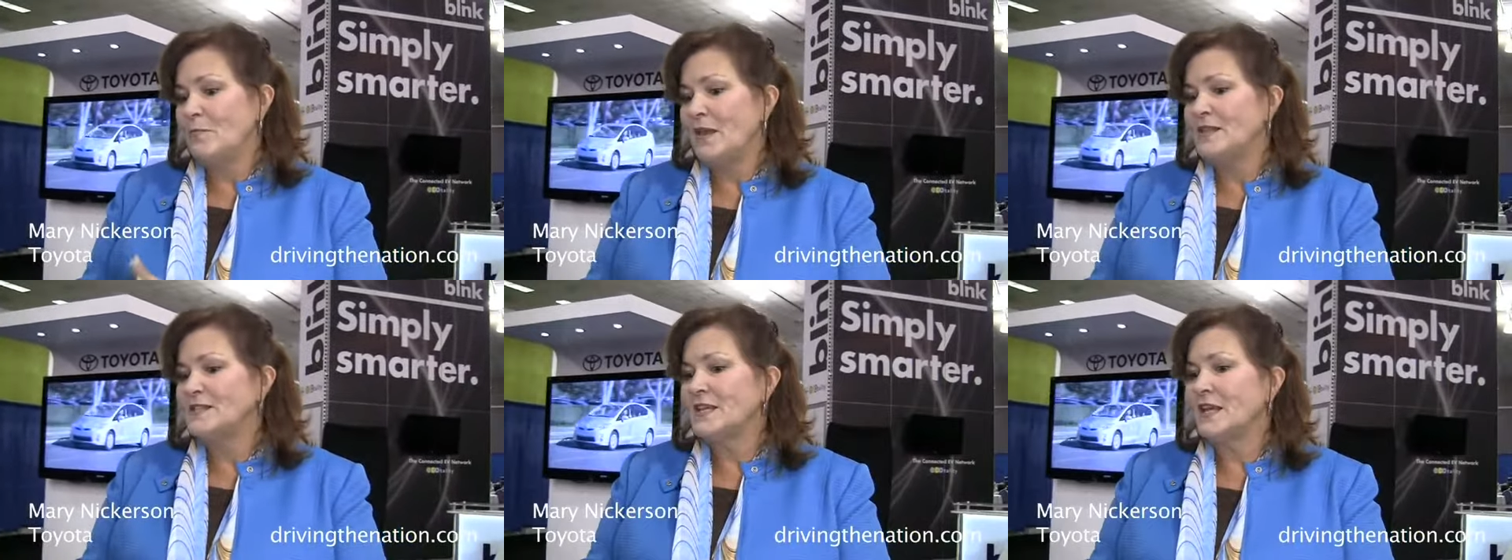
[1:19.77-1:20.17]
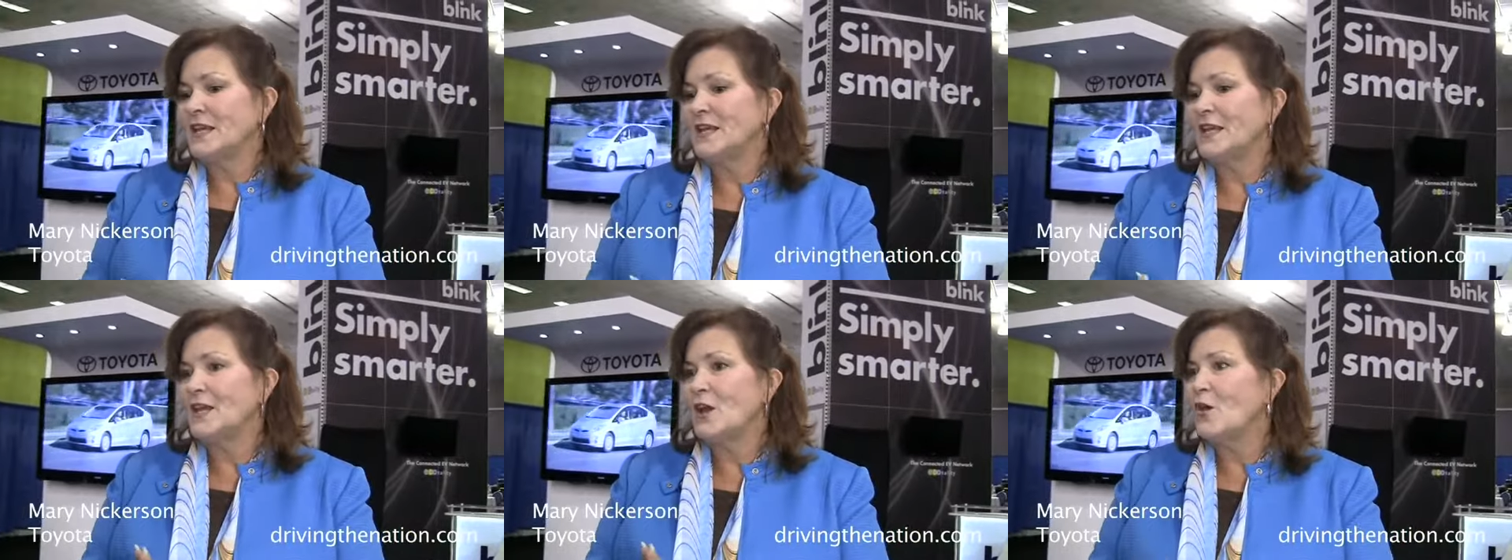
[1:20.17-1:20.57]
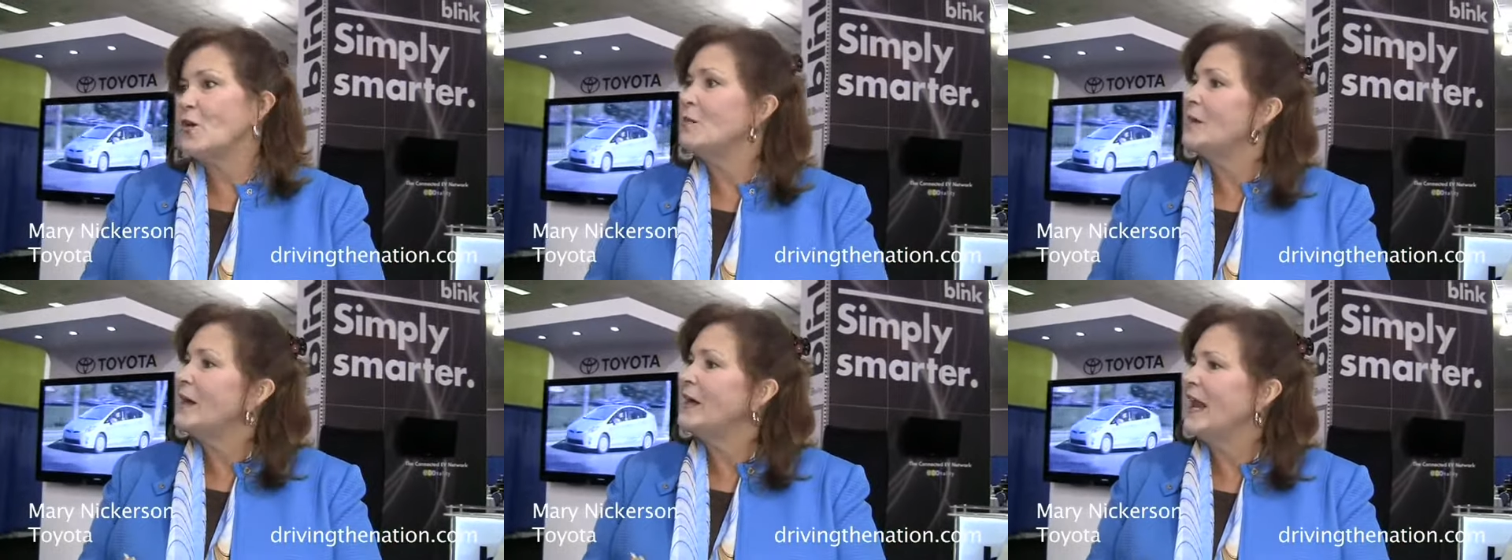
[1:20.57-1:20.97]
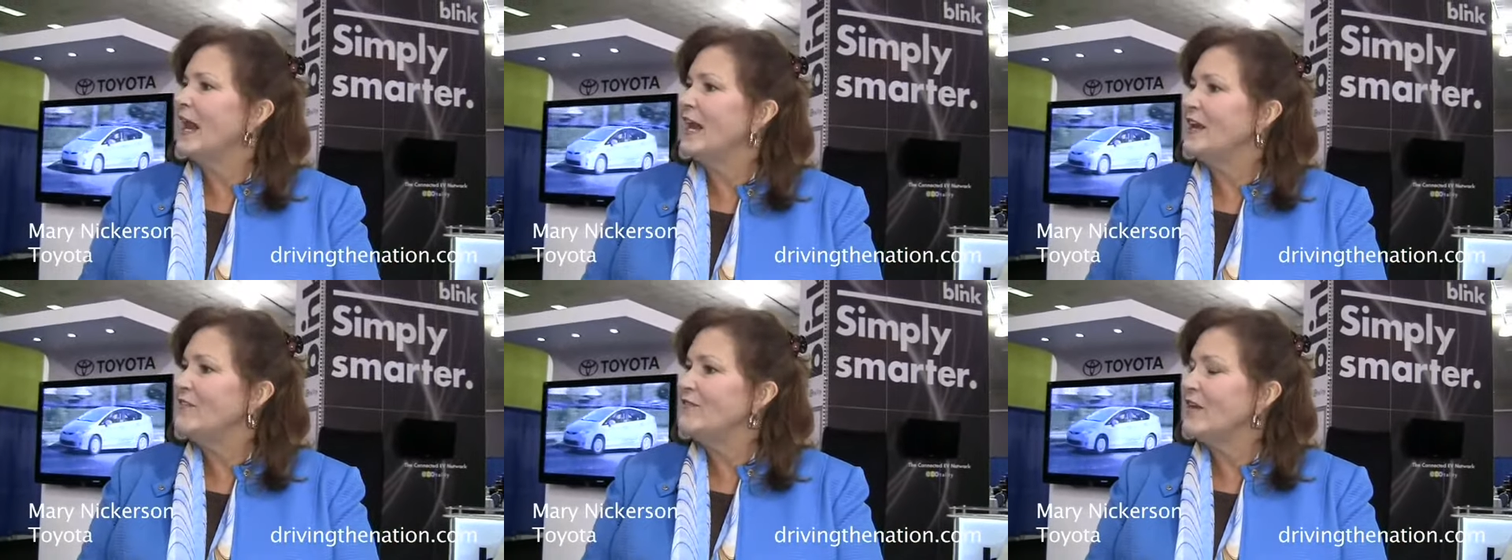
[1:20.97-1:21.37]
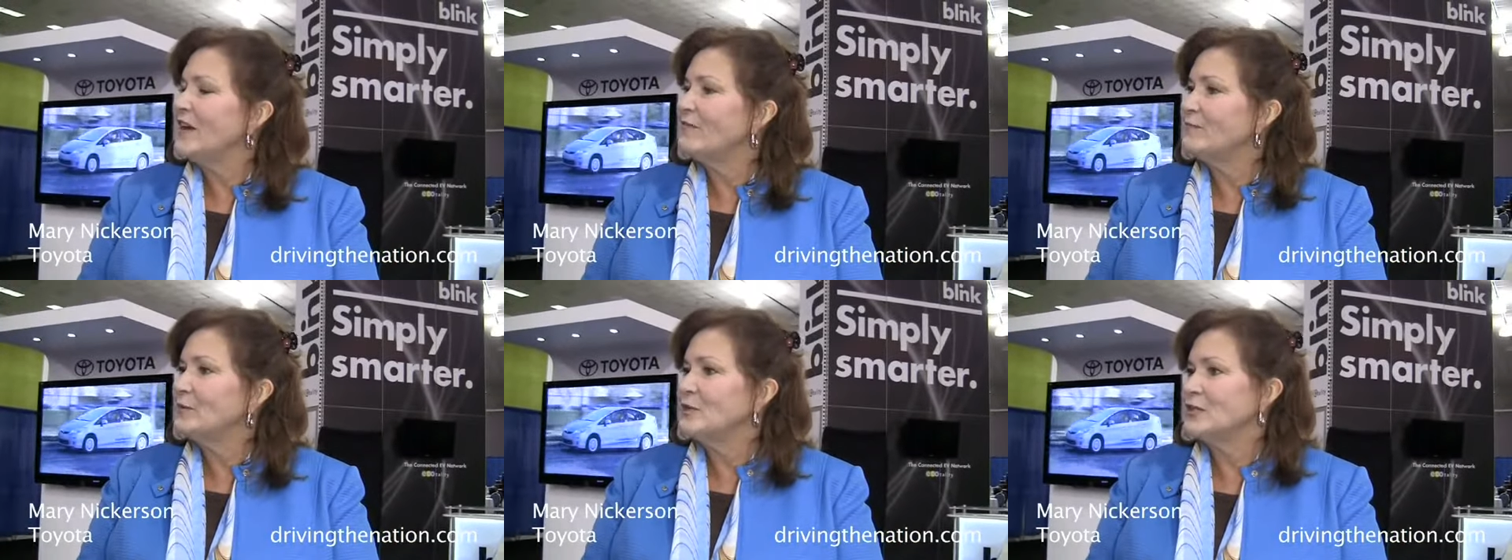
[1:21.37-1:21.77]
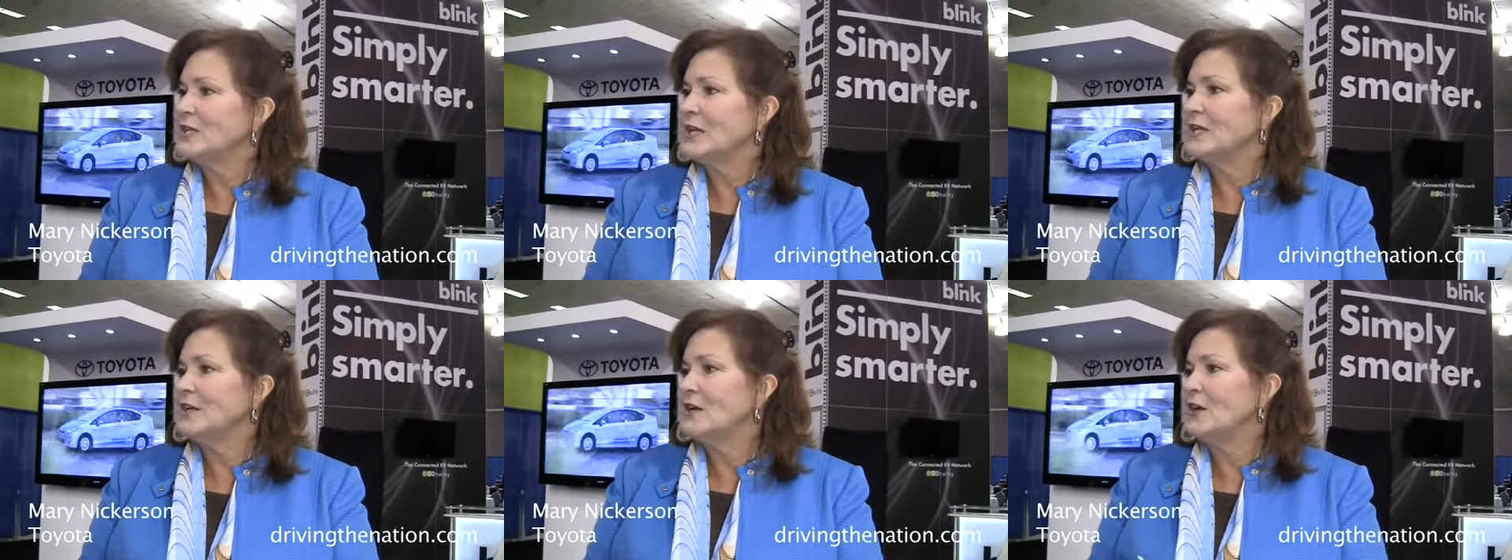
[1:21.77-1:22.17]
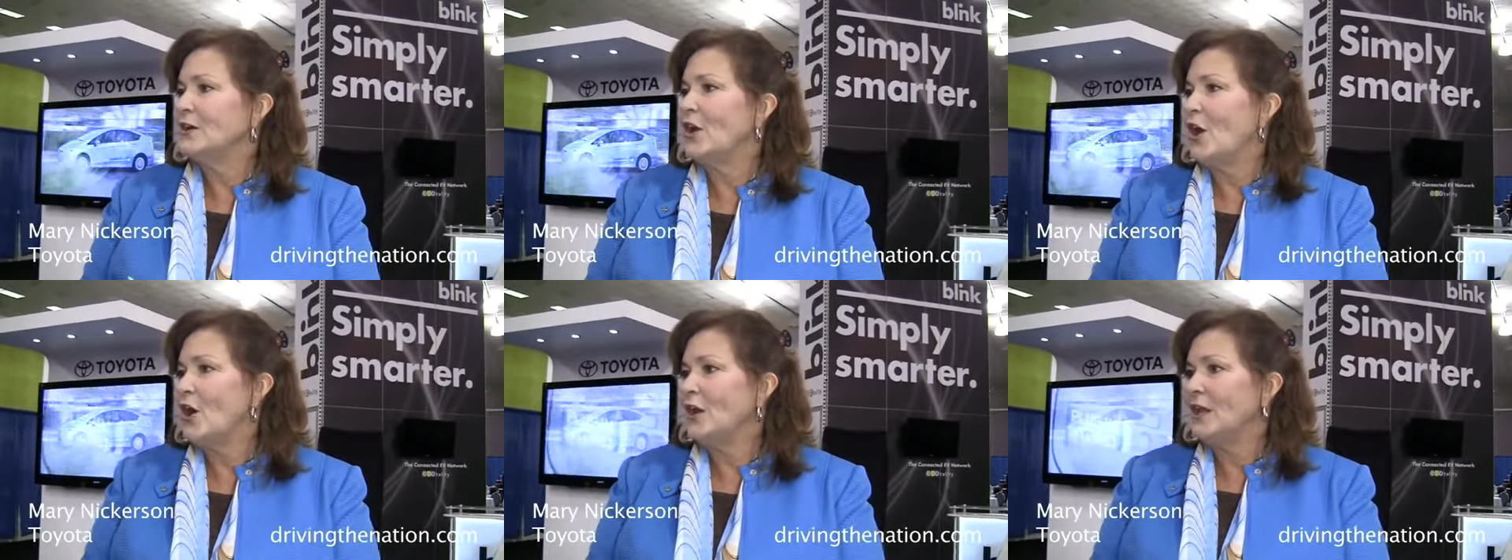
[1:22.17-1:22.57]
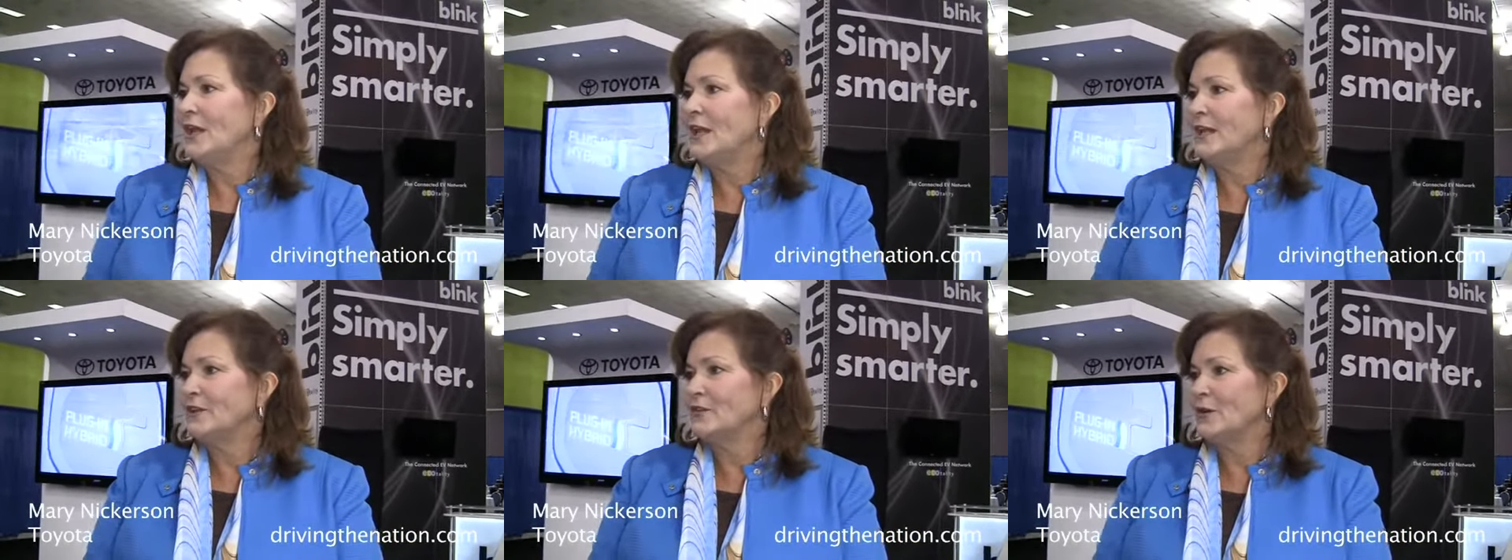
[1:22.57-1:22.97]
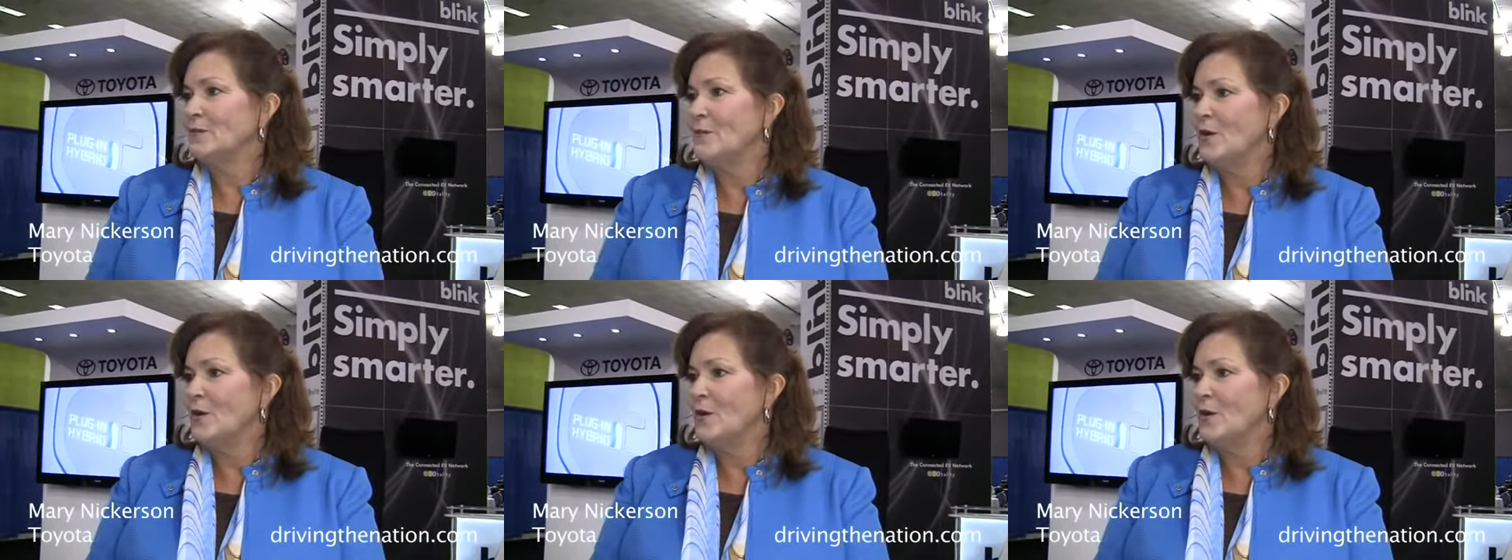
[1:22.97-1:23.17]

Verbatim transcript: basically go about 85% on all electric